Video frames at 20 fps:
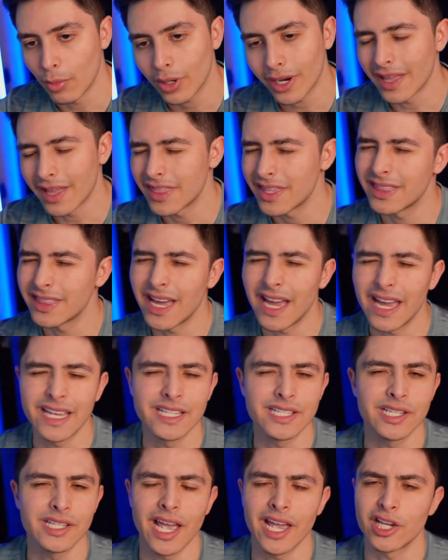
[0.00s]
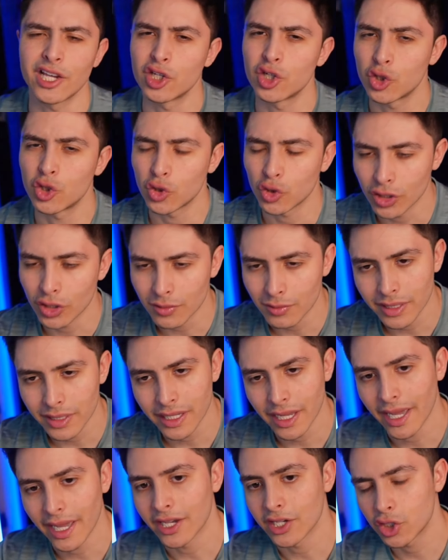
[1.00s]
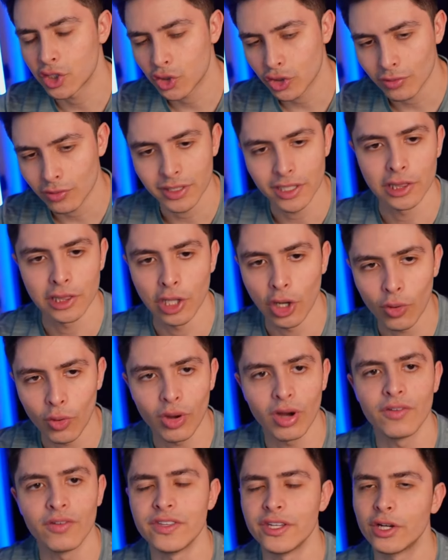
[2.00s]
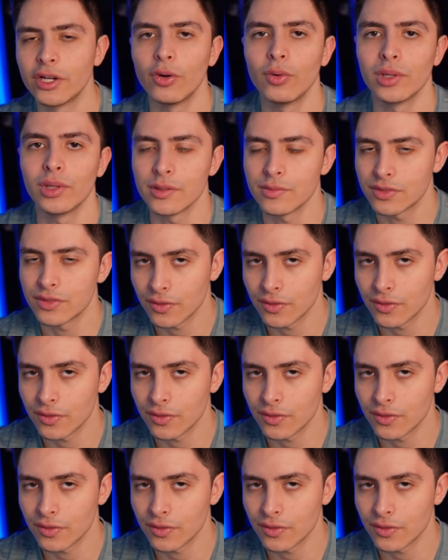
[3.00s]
I think that is extremely, extremely low of Nico Williams.